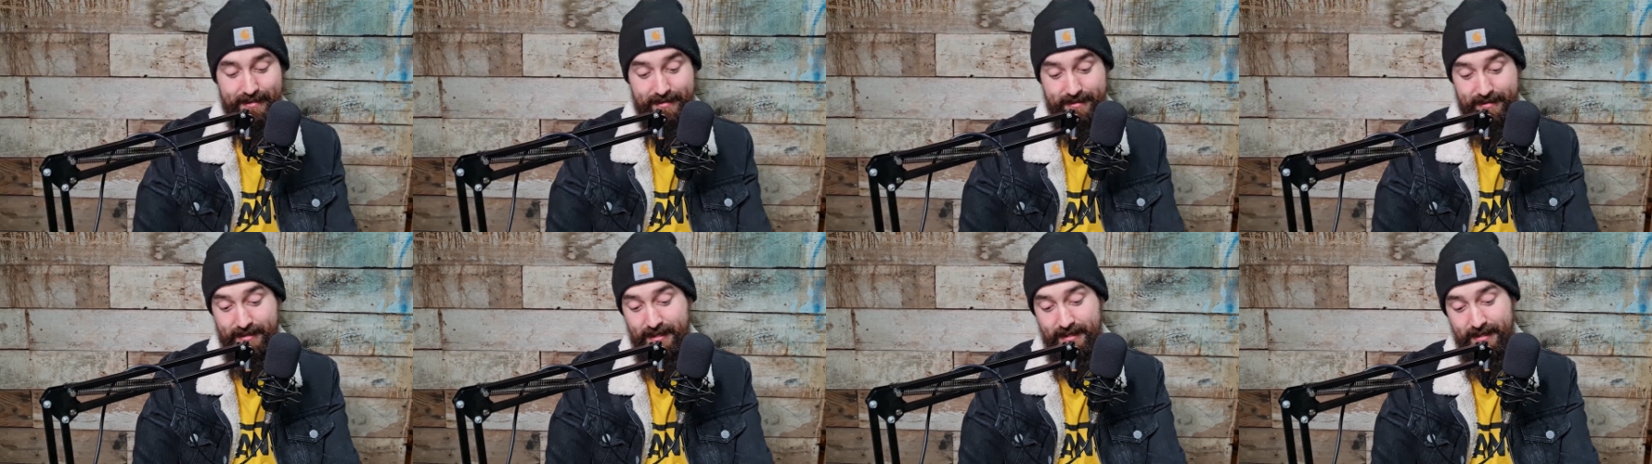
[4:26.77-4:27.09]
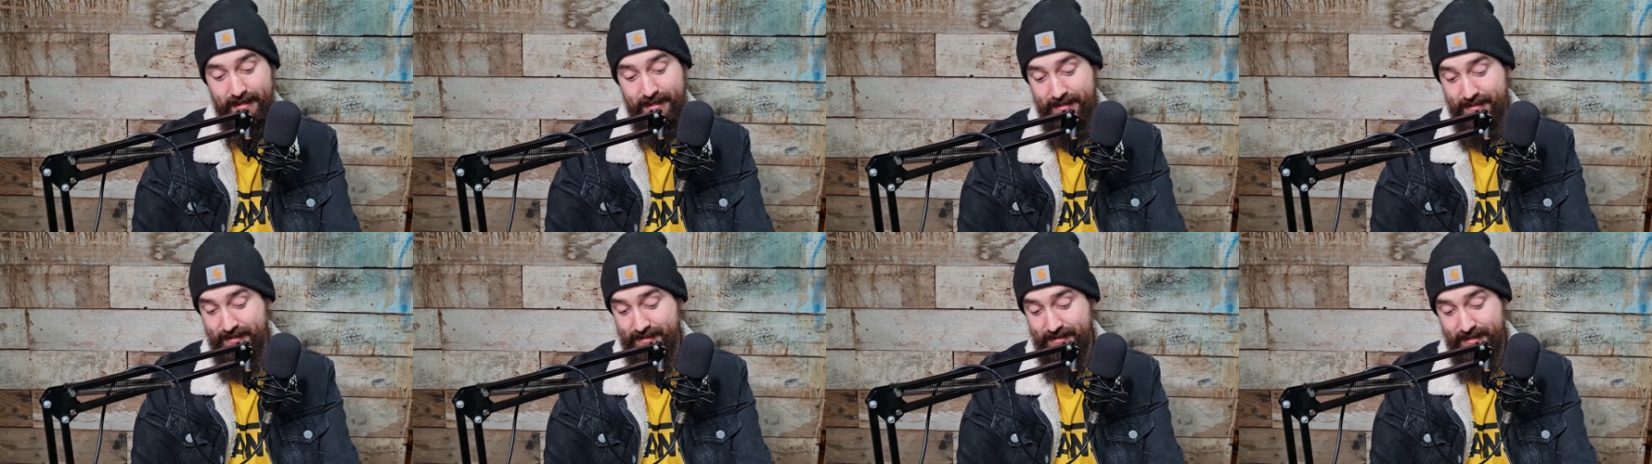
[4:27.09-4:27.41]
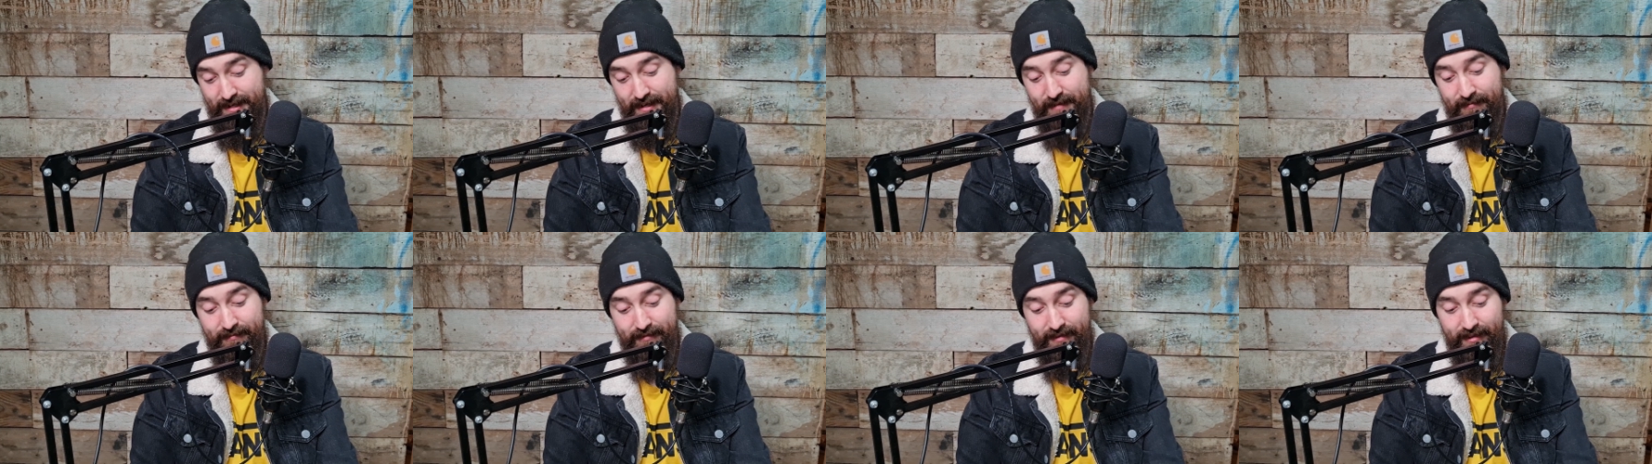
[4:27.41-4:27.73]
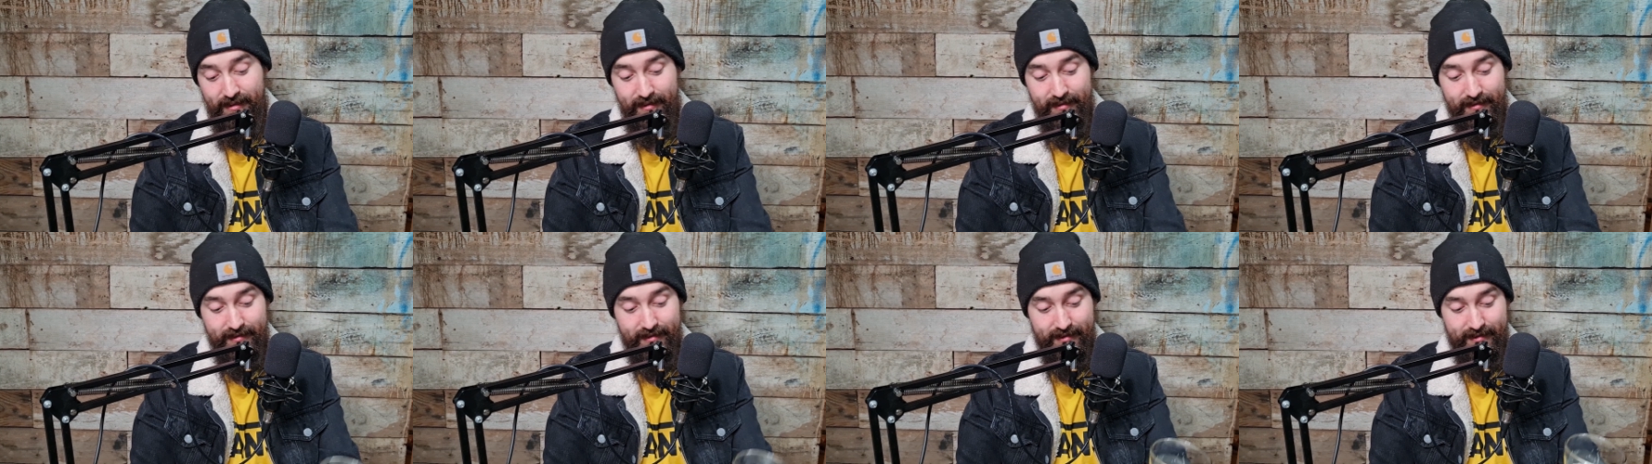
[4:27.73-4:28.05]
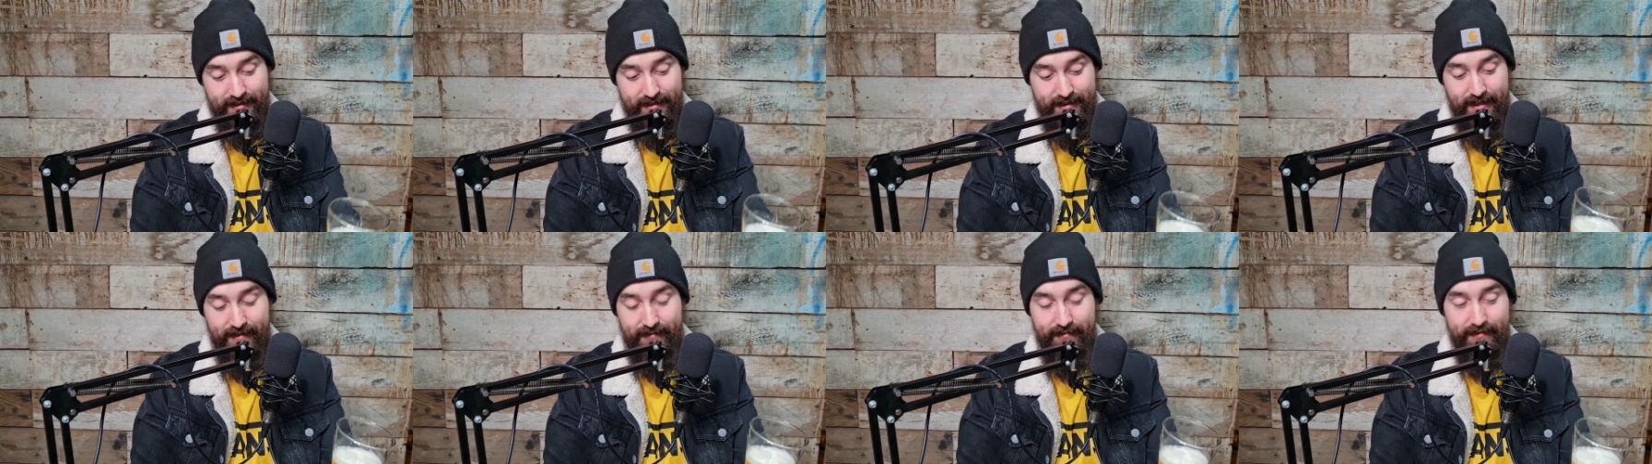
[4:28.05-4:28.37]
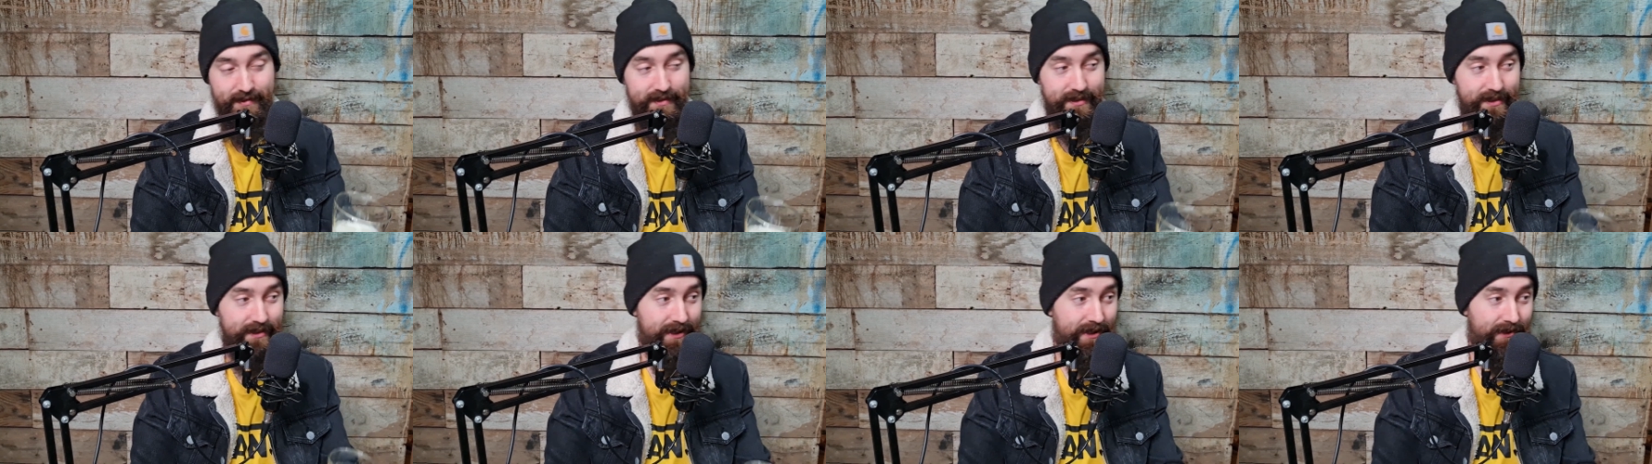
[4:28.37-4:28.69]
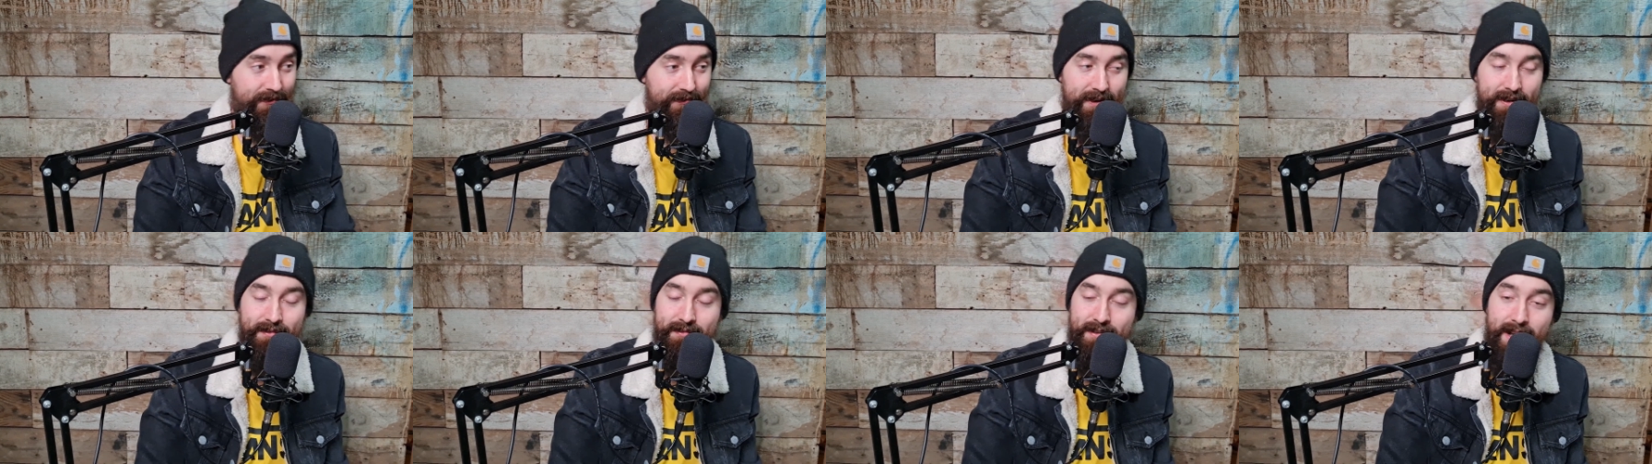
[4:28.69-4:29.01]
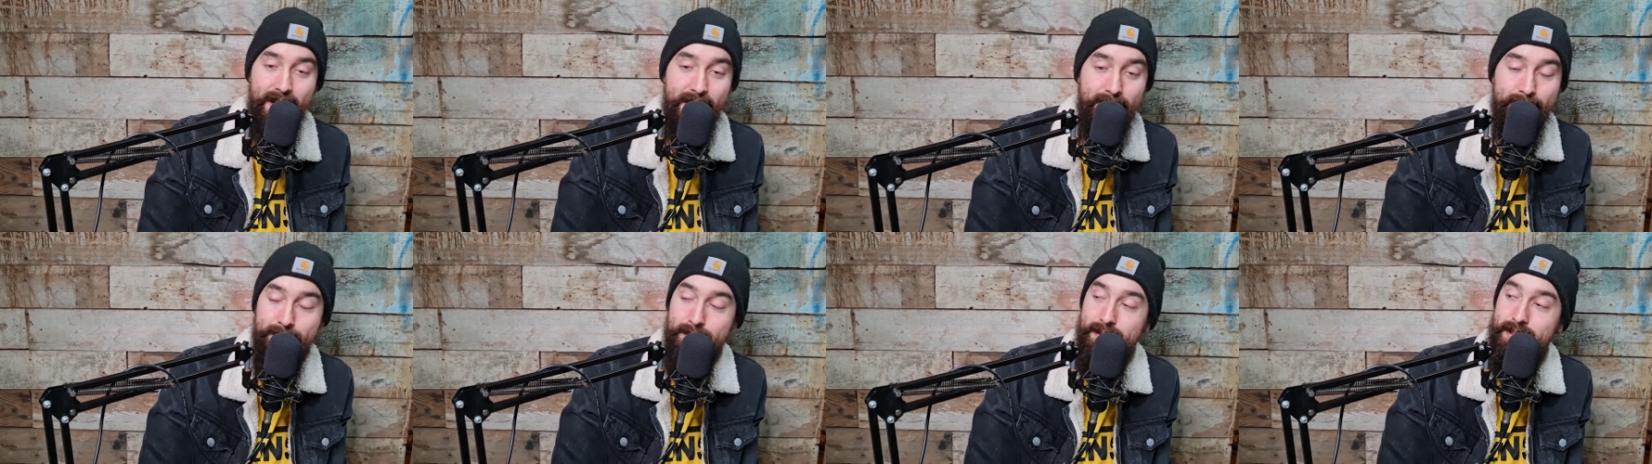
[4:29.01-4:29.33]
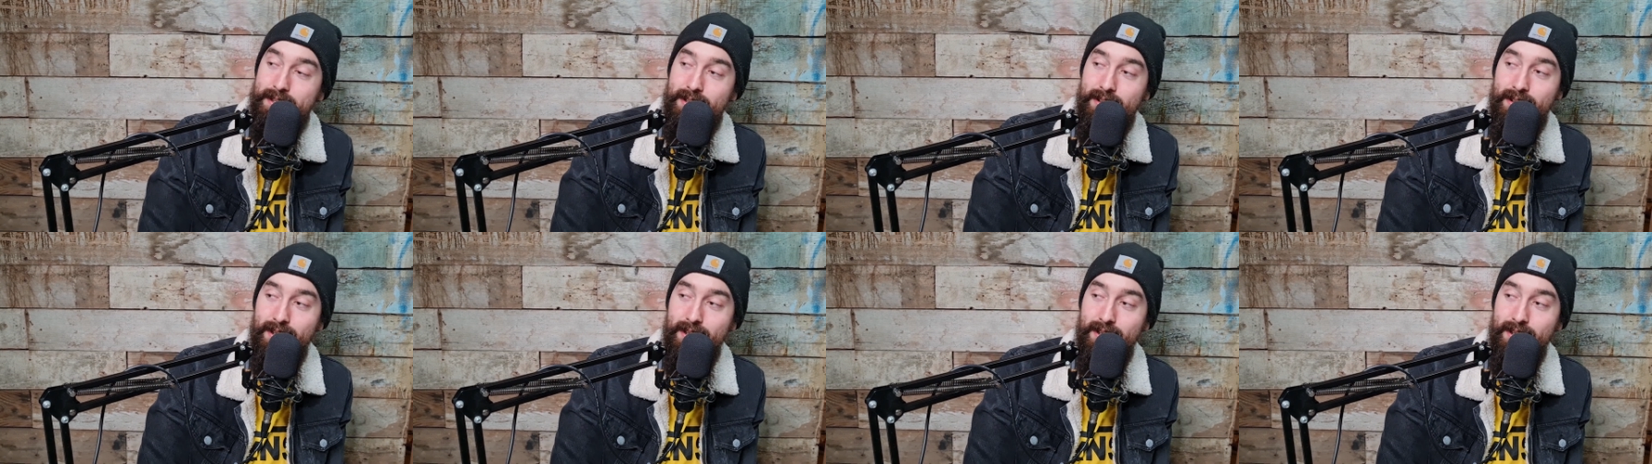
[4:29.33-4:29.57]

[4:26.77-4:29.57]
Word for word: it's it's different. It's definitely. Di- I've never had a beer